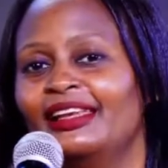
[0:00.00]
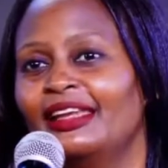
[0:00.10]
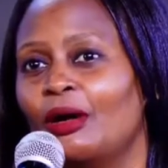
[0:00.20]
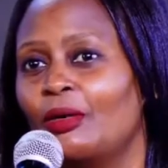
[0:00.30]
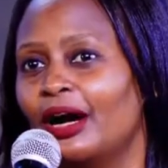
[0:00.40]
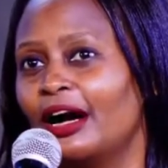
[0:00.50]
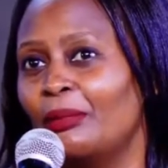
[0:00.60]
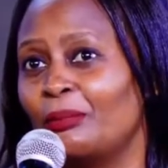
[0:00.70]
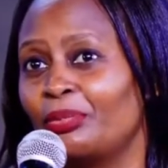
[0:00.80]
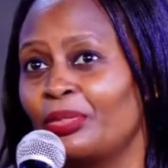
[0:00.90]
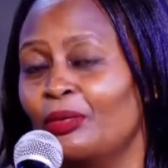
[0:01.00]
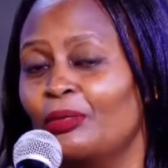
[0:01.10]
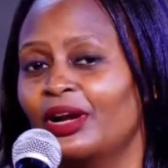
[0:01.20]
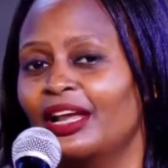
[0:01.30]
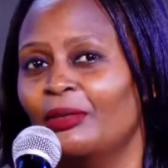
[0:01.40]
Now,
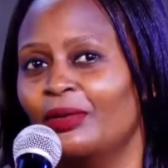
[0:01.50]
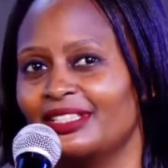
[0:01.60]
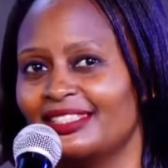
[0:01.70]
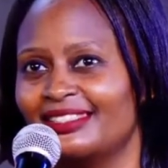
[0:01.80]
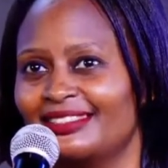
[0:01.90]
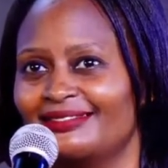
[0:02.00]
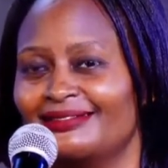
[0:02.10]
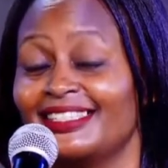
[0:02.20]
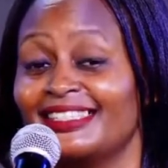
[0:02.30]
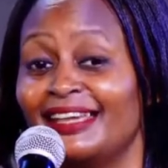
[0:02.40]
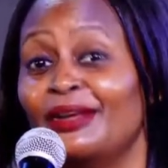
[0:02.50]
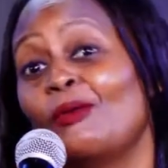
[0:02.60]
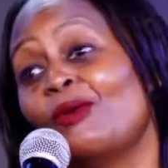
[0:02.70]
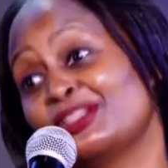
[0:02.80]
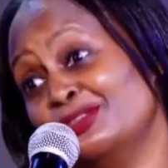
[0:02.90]
when I was
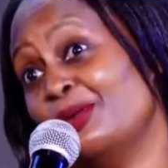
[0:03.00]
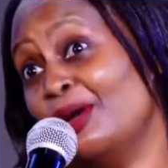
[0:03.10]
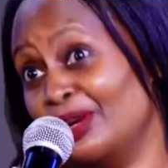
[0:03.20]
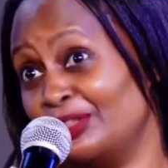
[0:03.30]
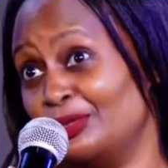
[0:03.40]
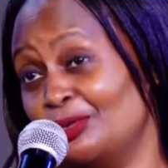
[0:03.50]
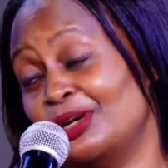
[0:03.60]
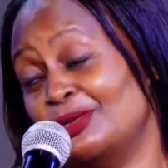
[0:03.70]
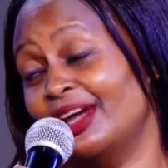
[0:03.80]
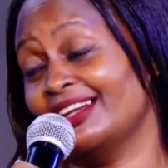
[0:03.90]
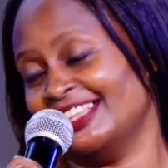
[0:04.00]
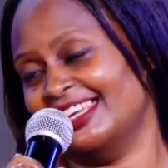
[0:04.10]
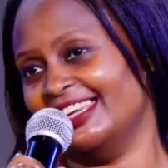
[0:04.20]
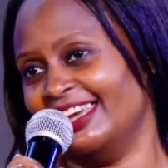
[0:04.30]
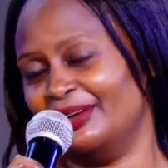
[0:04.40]
deciding what do I want to do, what do I
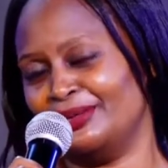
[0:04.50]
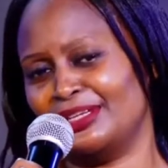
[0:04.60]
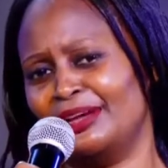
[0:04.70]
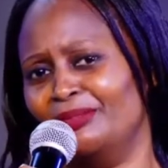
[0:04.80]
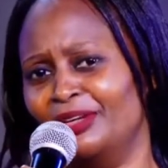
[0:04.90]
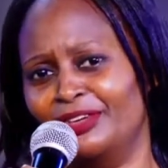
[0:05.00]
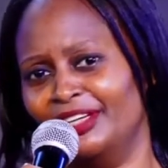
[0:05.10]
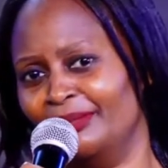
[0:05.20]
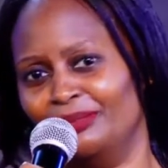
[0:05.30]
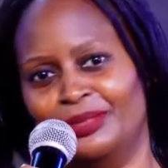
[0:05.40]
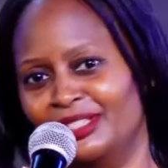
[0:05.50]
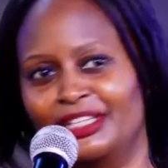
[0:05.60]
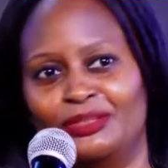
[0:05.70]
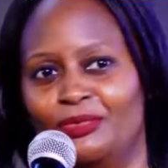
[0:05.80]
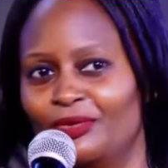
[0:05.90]
actually like, because I had been reading
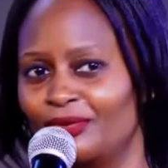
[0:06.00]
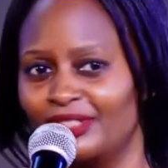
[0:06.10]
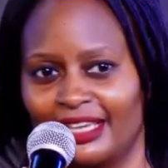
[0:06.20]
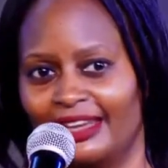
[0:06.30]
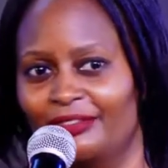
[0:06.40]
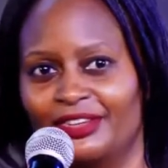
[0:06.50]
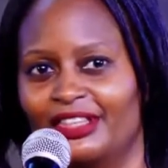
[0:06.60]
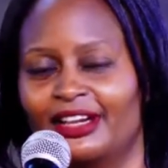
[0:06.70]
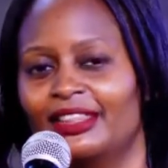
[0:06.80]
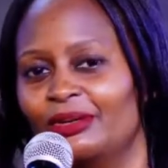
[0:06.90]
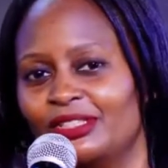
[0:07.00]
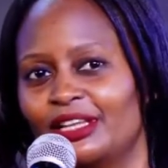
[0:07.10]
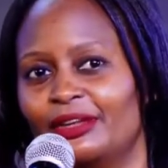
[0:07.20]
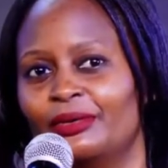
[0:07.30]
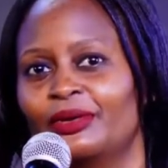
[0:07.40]
business books and everything, and they'll
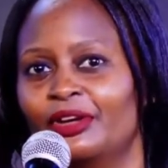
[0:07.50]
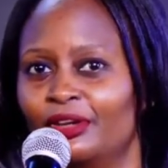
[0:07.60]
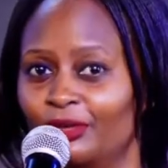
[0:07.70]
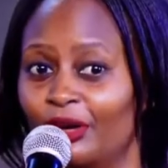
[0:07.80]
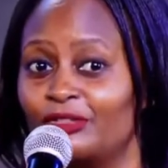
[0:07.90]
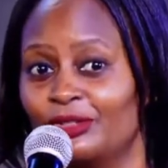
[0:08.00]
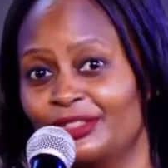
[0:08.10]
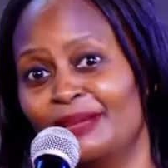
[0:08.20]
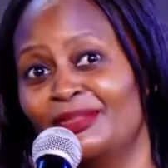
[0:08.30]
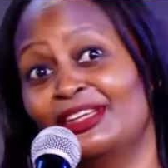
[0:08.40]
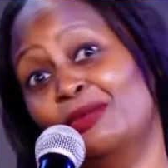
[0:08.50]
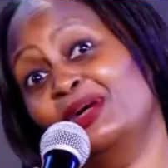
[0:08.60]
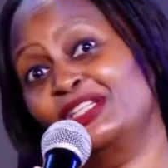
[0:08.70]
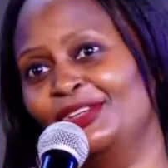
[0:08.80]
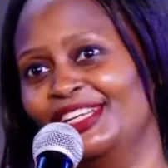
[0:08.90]
tell you have to do something you're
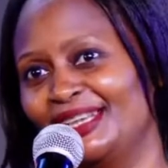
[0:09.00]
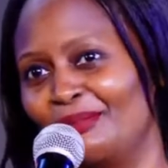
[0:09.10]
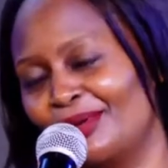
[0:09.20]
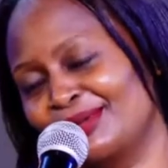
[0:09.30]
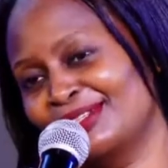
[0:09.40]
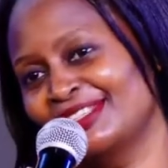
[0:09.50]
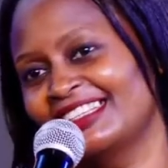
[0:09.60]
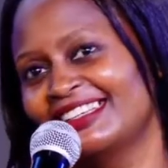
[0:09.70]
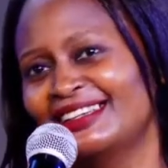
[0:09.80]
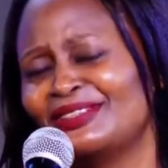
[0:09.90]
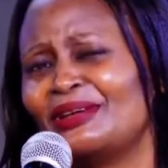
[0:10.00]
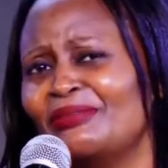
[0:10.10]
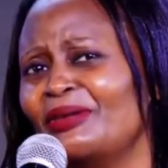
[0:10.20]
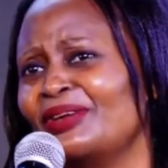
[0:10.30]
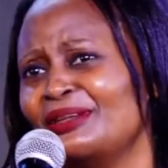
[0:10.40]
passionate about. So I'm
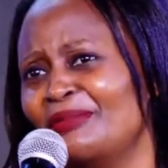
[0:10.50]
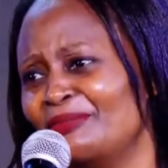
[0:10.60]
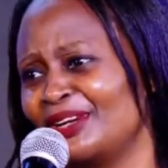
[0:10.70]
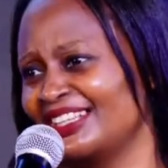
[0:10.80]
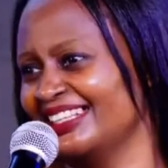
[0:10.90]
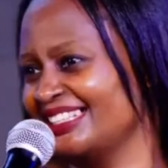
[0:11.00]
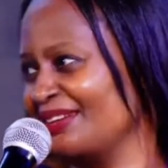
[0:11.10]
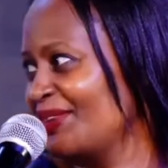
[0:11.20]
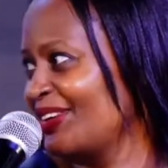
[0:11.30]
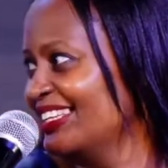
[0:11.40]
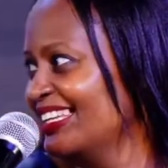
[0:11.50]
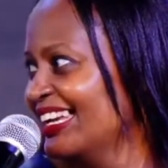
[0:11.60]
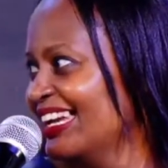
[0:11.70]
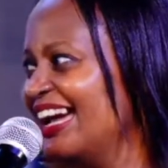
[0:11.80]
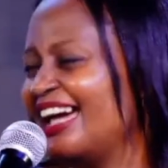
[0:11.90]
like, what am I passionate about?
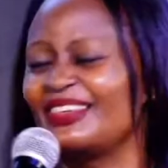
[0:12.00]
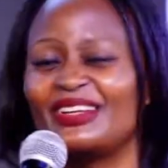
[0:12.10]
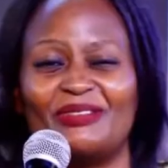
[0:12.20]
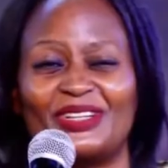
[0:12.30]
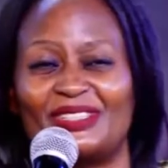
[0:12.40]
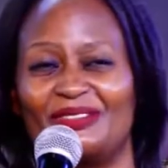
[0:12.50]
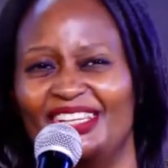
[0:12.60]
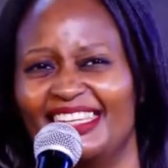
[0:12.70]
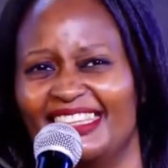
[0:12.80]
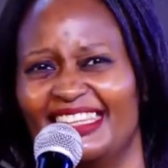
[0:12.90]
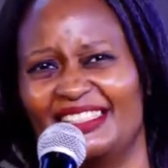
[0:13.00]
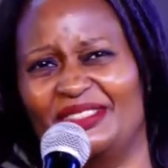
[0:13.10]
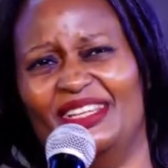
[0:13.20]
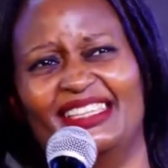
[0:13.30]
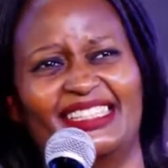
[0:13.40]
I thought about so many things.
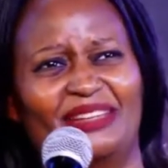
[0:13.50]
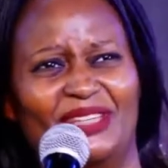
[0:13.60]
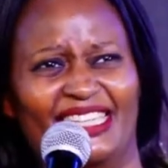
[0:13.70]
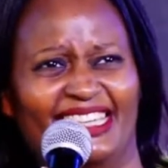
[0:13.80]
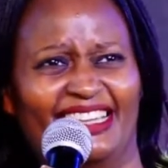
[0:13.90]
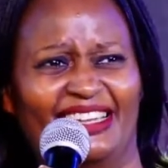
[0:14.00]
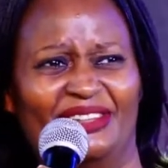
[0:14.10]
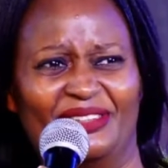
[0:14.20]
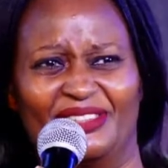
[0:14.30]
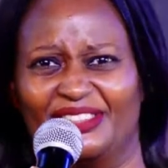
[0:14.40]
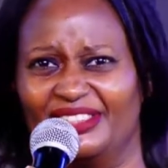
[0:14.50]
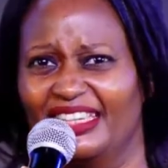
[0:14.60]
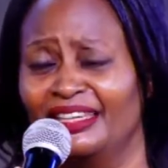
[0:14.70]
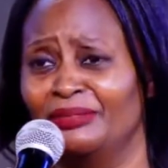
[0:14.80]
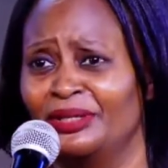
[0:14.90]
Should I start making candles? Should
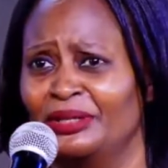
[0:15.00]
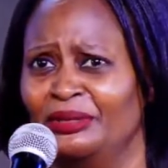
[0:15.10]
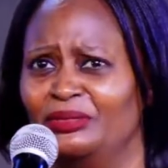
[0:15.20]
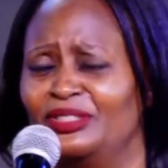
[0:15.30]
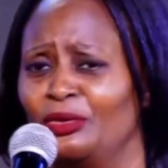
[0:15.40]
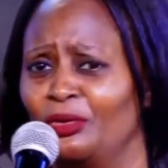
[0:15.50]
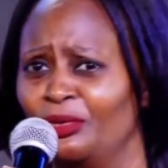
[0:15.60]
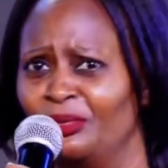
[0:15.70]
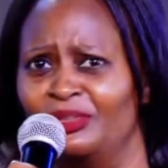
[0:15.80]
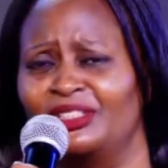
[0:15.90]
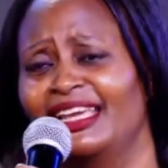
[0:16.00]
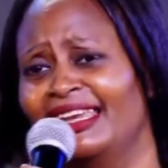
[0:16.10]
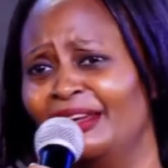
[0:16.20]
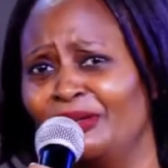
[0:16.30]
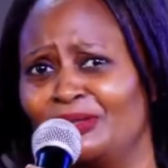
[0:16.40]
I sew? Should I
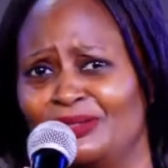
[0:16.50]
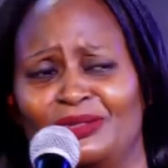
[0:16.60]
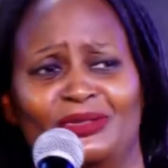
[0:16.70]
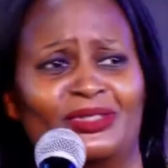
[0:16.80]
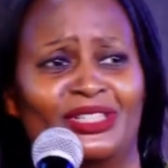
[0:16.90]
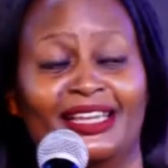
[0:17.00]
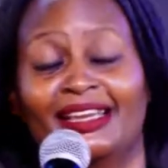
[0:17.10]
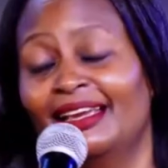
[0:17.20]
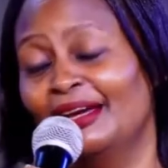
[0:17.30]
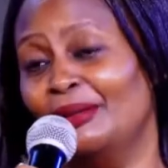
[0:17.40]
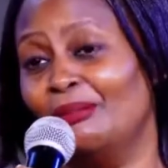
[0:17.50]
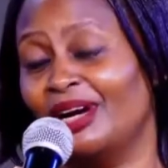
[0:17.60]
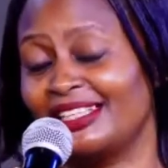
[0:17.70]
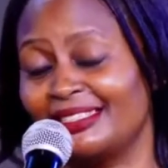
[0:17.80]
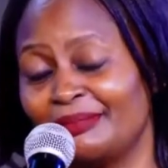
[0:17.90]
learn how to sew?
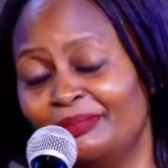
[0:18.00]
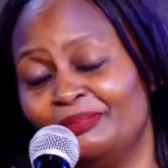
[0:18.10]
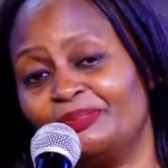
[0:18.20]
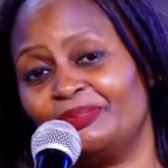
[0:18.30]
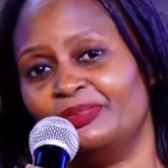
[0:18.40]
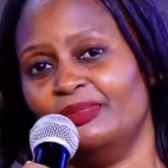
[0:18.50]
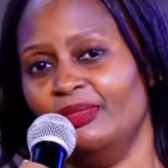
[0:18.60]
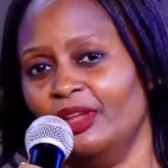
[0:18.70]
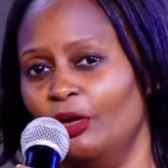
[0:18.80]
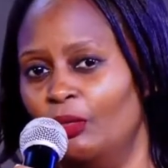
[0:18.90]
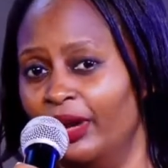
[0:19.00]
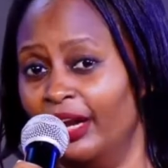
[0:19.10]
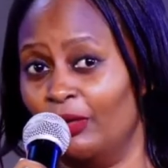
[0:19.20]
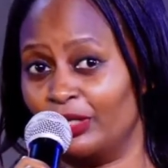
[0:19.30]
But when I